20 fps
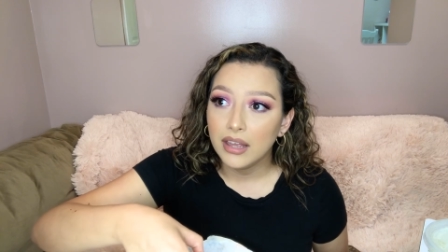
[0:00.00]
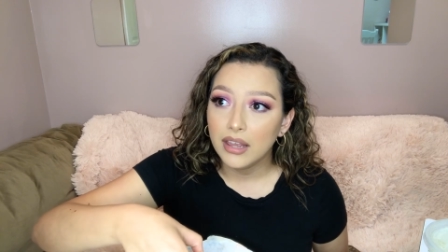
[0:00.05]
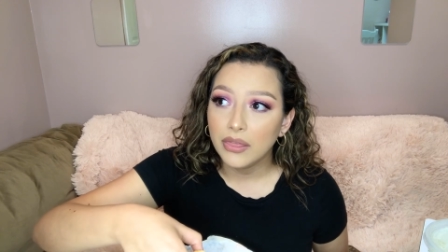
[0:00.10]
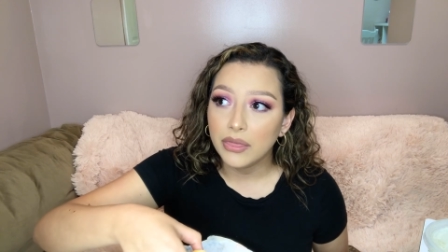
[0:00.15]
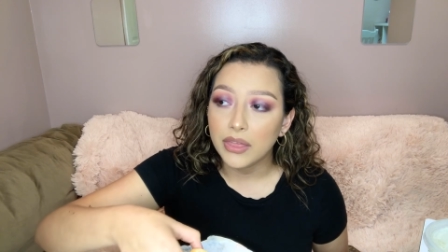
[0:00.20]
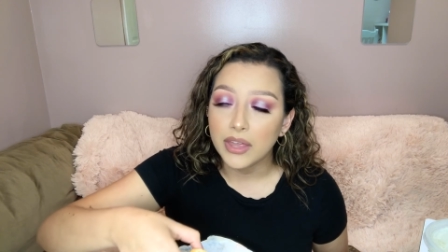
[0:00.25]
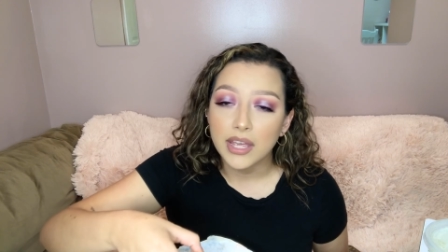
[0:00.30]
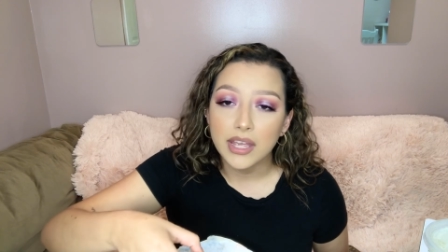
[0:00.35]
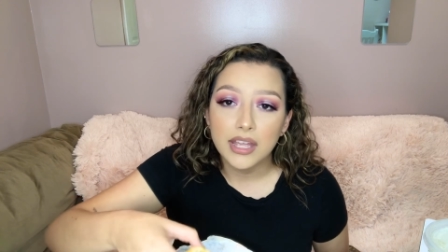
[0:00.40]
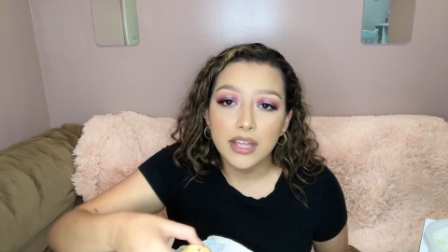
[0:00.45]

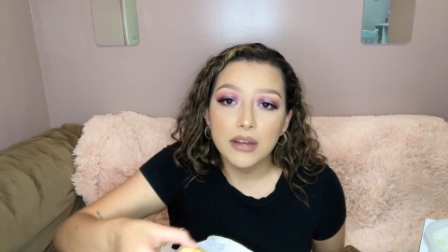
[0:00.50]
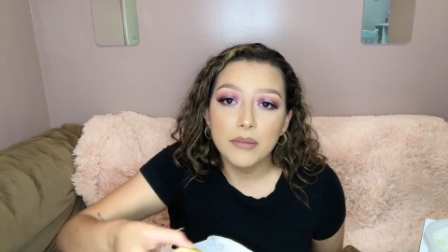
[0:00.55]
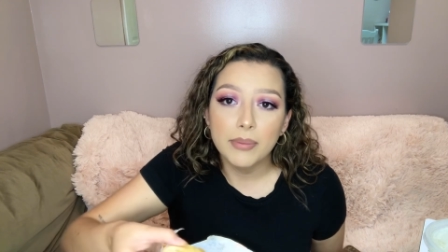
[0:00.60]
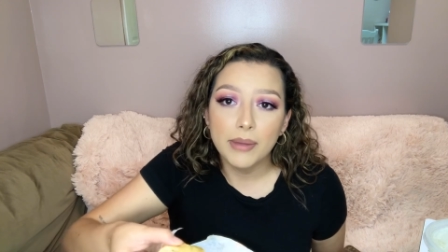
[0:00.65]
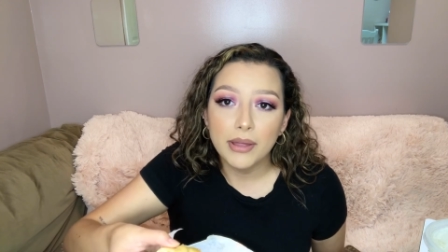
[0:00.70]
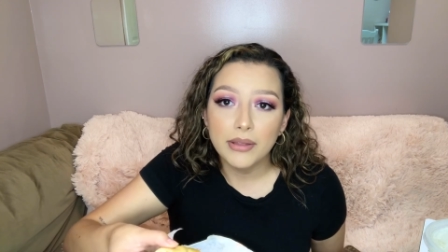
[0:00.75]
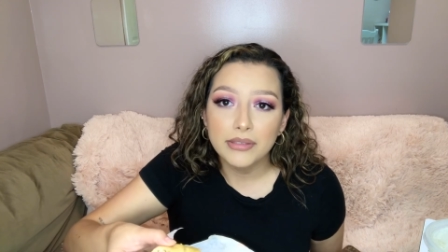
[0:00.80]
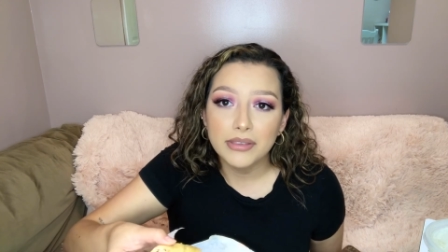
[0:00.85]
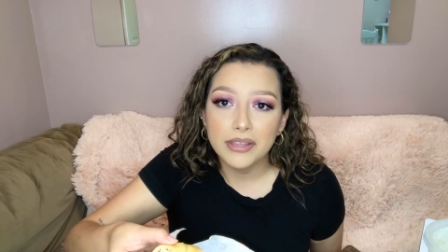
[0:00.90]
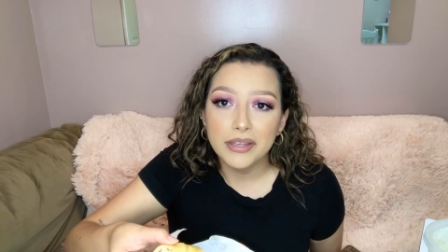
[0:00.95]
thinking
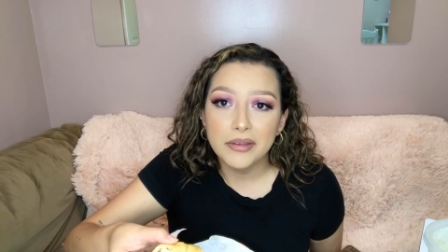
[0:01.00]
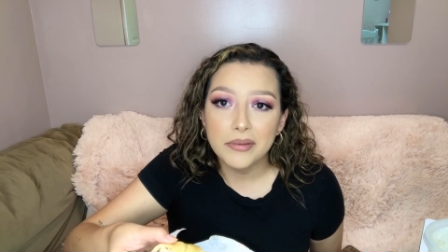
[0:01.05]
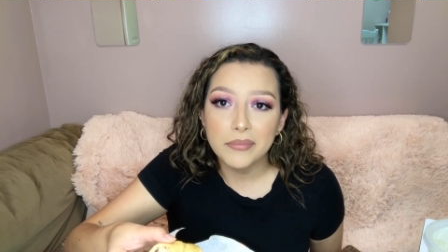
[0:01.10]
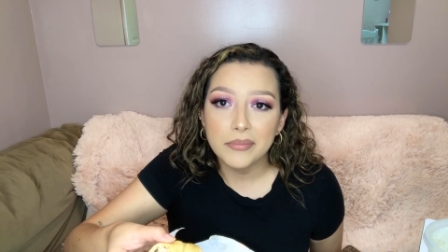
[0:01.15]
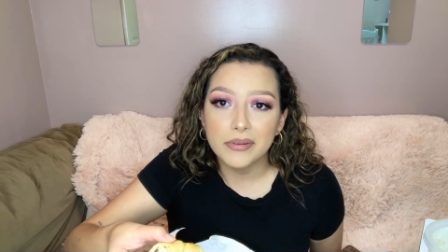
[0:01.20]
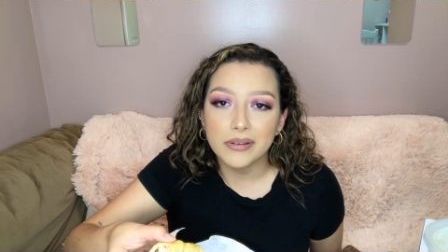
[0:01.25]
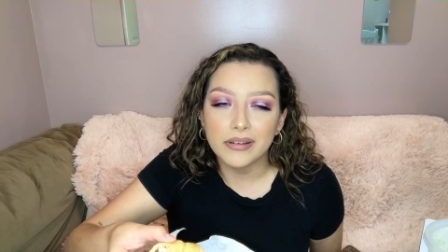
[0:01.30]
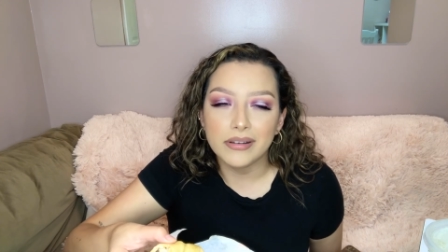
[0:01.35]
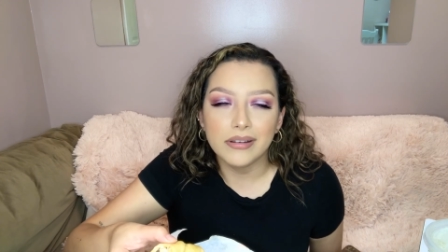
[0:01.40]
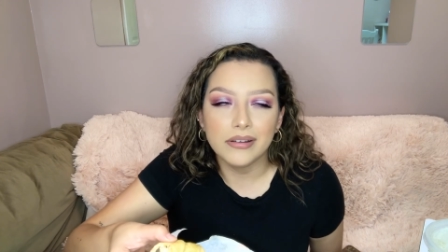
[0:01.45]
about
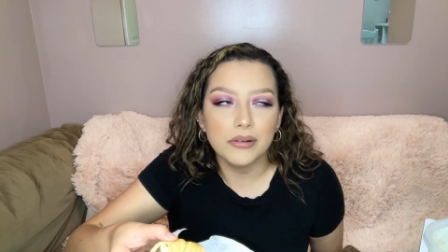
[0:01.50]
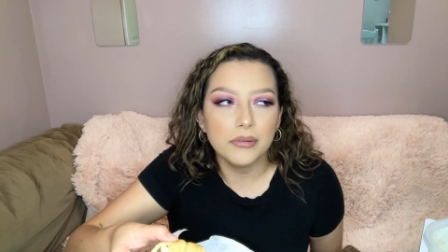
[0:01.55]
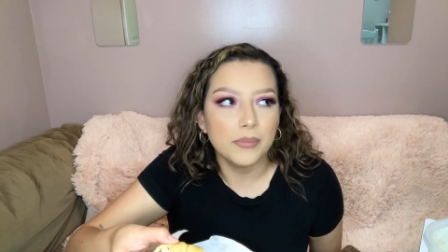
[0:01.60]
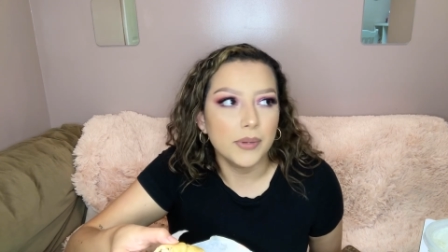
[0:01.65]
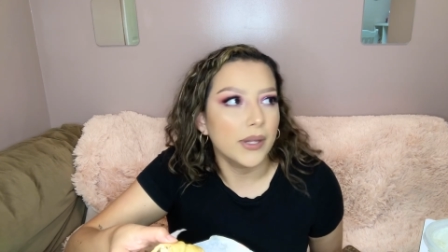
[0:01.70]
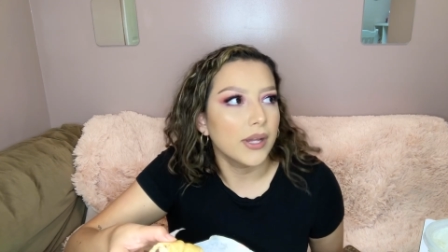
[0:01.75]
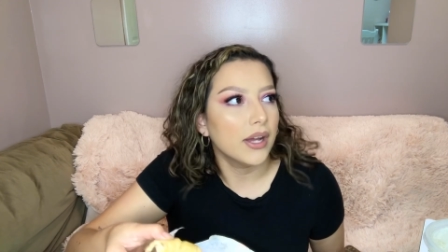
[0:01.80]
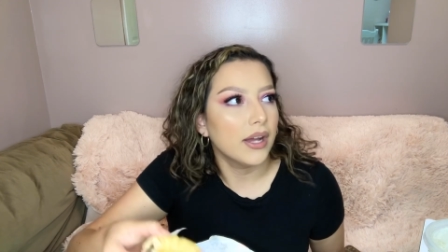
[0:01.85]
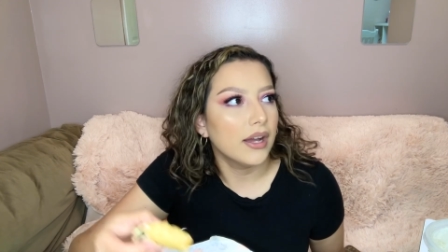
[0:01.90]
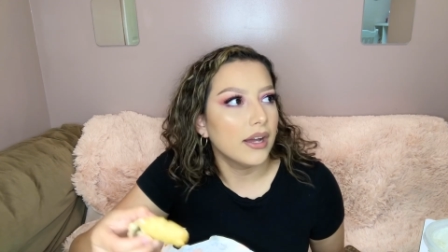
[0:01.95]
them, oh
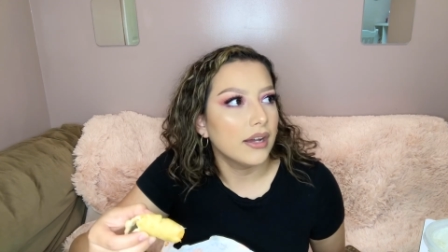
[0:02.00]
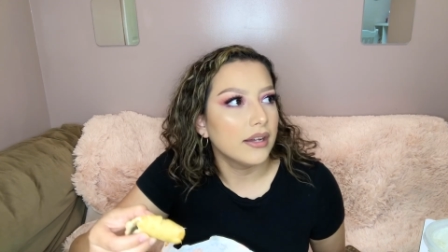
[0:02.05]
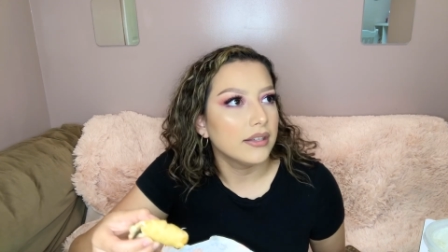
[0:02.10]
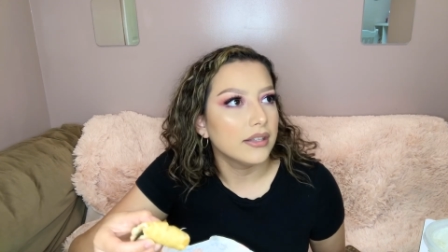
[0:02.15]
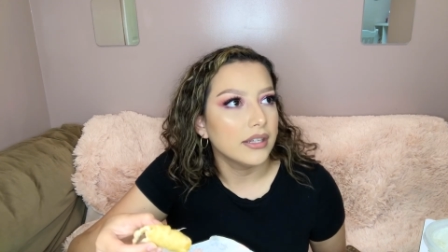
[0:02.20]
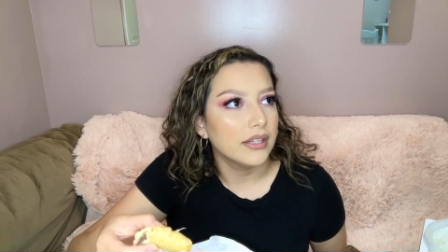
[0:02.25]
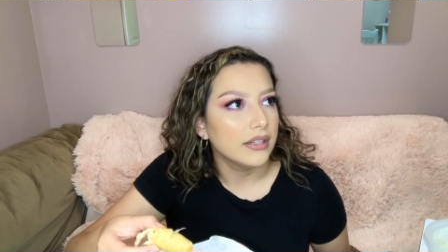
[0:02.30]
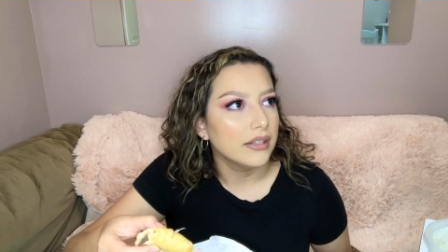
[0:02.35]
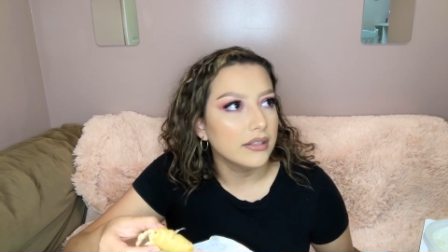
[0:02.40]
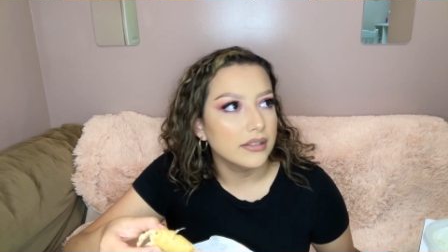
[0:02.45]
my god,
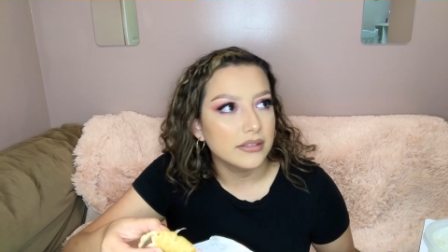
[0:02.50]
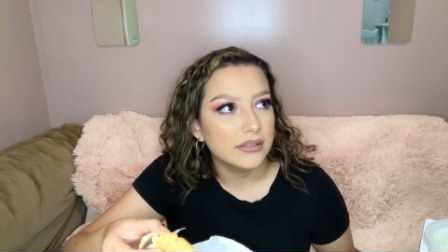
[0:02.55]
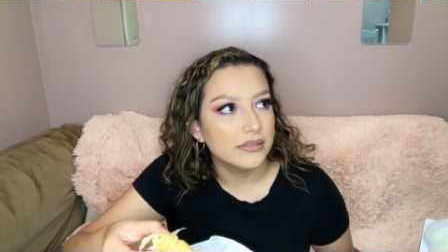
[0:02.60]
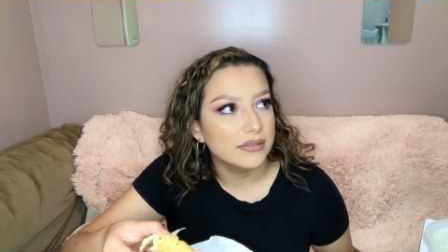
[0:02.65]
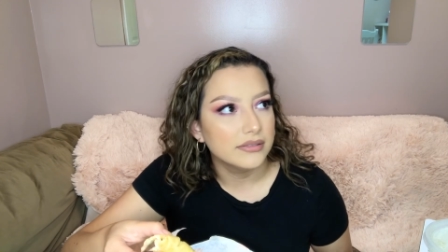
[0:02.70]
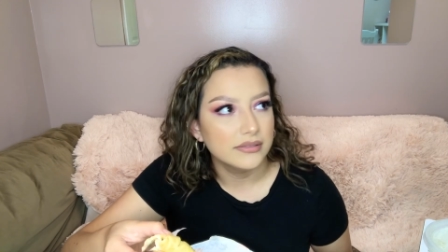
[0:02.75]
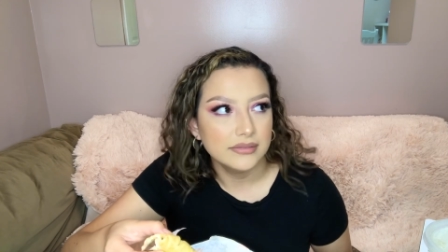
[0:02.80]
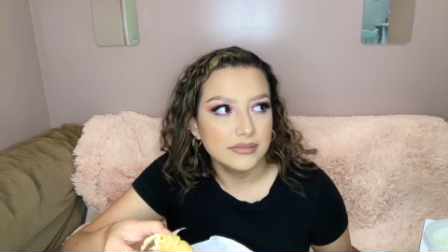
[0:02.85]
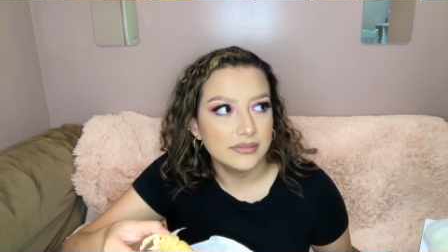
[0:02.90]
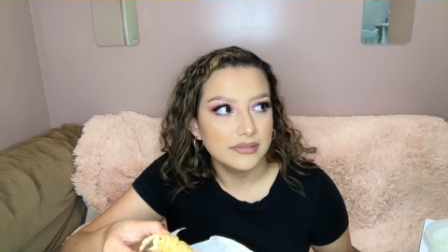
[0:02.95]
like,
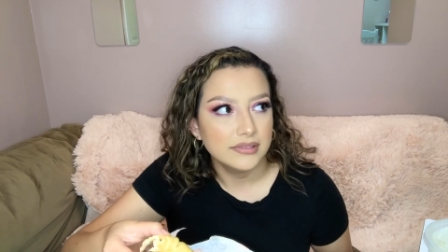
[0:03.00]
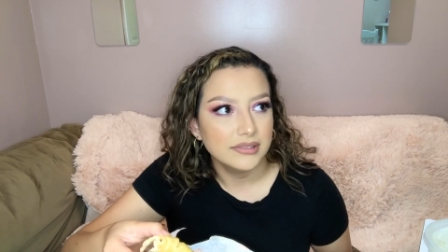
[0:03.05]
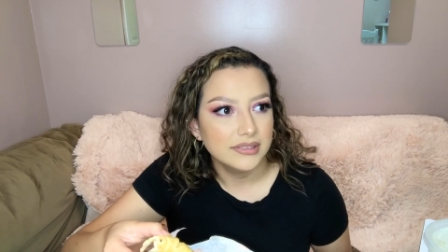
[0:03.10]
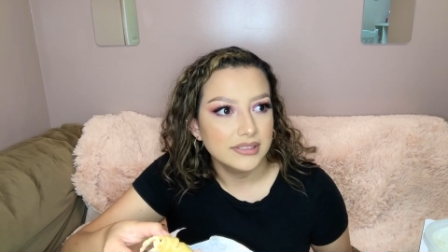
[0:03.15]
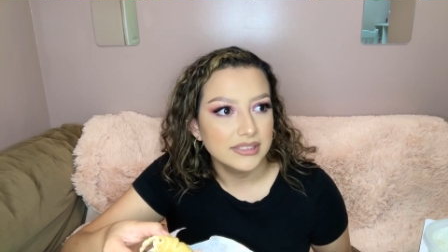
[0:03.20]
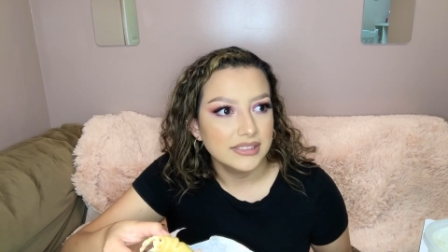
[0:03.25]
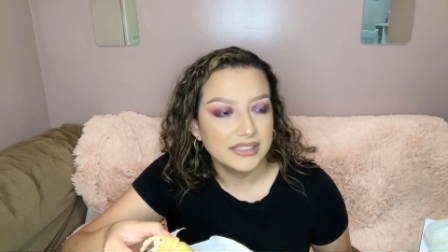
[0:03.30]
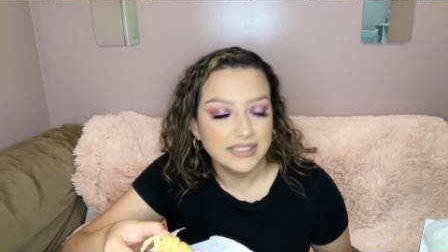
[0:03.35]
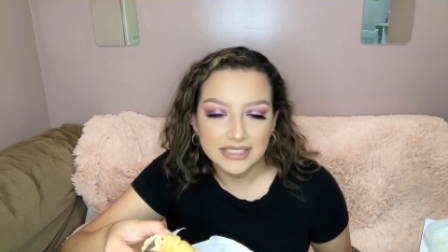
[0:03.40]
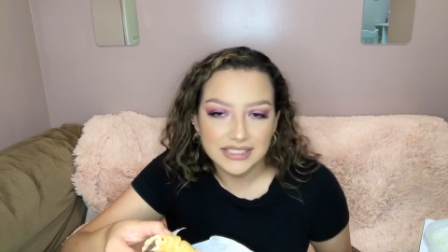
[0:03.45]

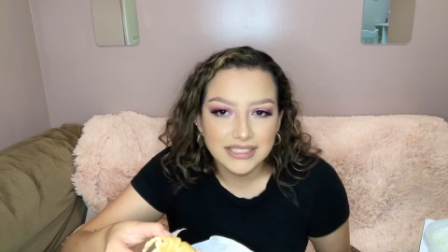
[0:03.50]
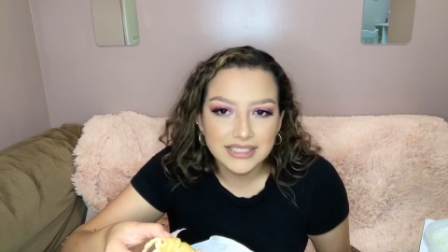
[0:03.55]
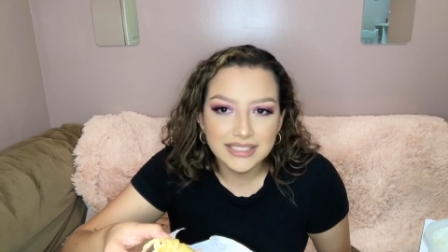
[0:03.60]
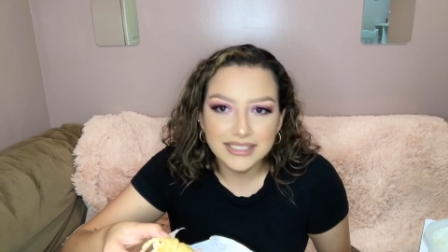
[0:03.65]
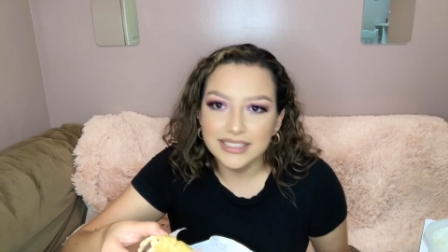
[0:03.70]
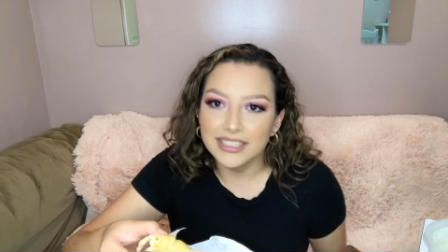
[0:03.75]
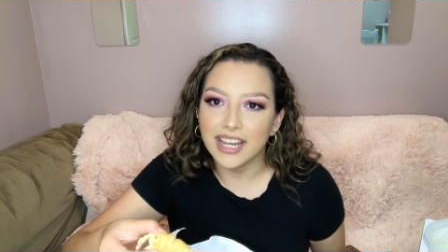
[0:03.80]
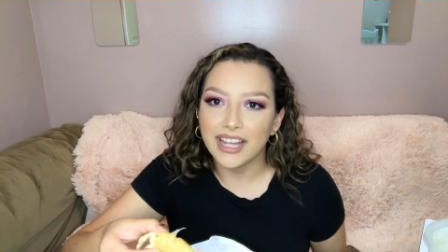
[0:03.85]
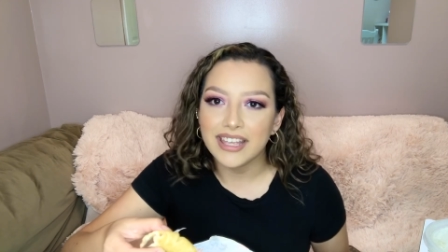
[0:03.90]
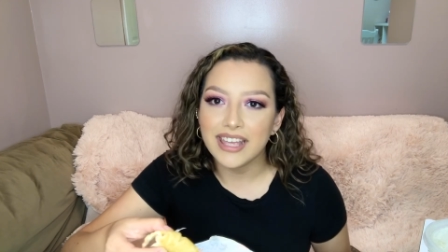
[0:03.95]

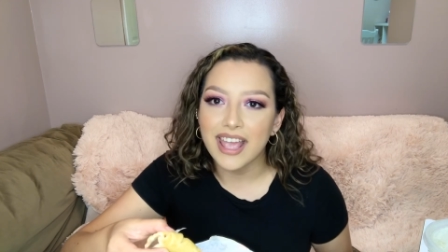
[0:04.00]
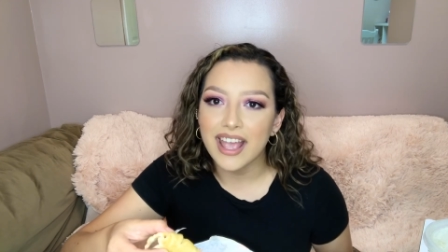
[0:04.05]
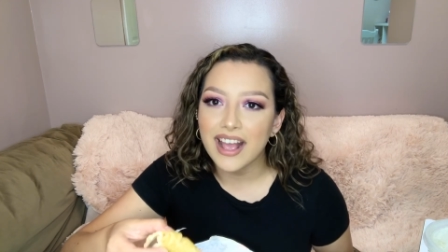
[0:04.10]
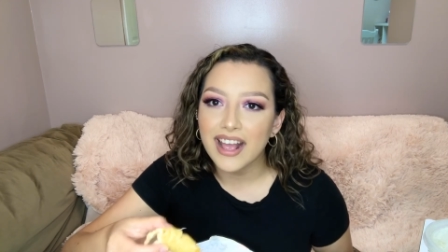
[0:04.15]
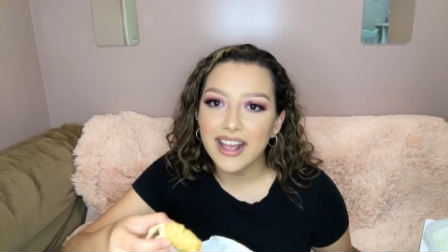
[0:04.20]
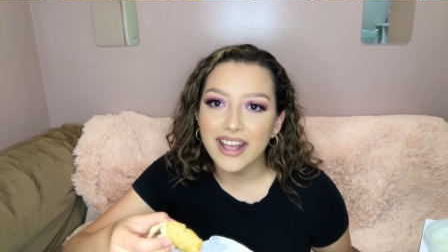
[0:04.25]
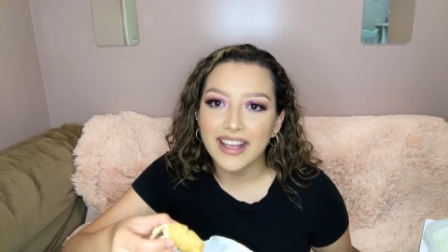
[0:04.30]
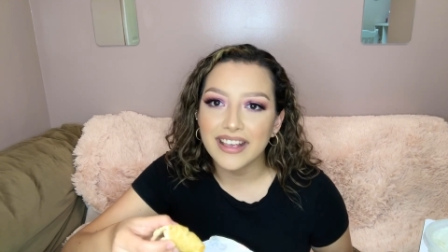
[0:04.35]
ugh, I can't, I